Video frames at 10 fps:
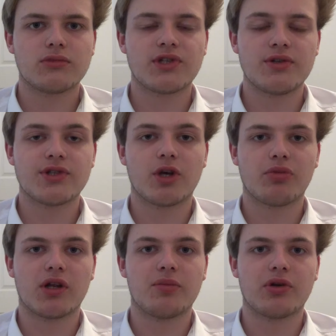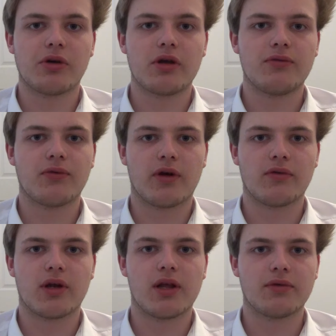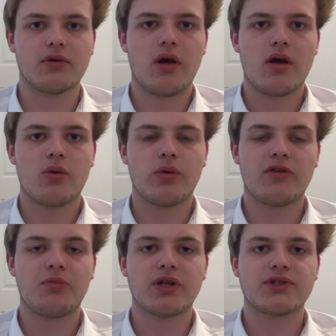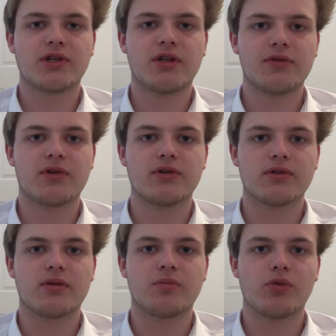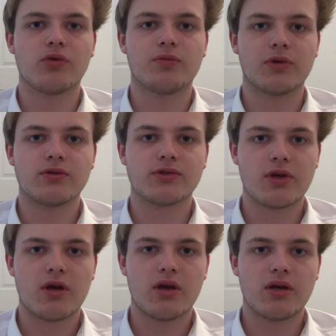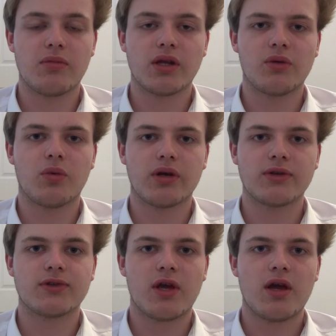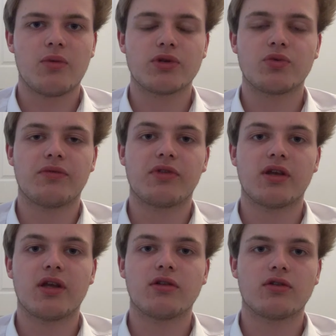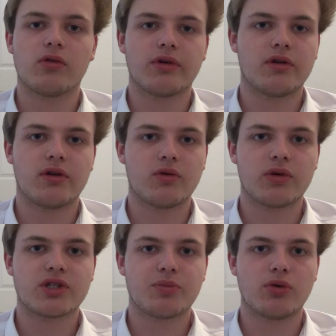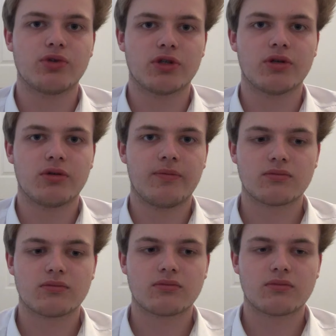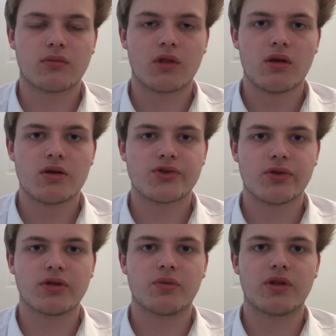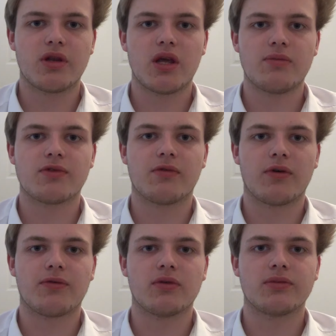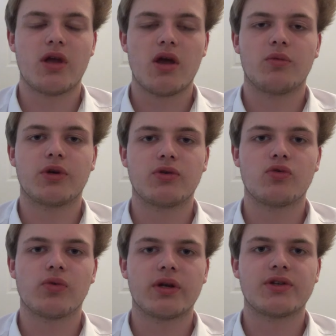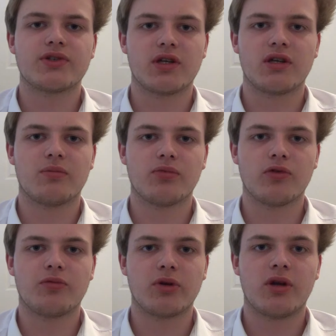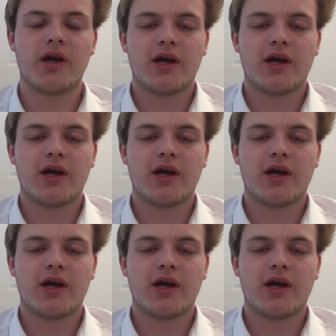Since our preliminary, Forever 11, we have made significant improvements in many ways, which we've then integrated into Exposure. Starting with the names of our films, we can already see an improvement,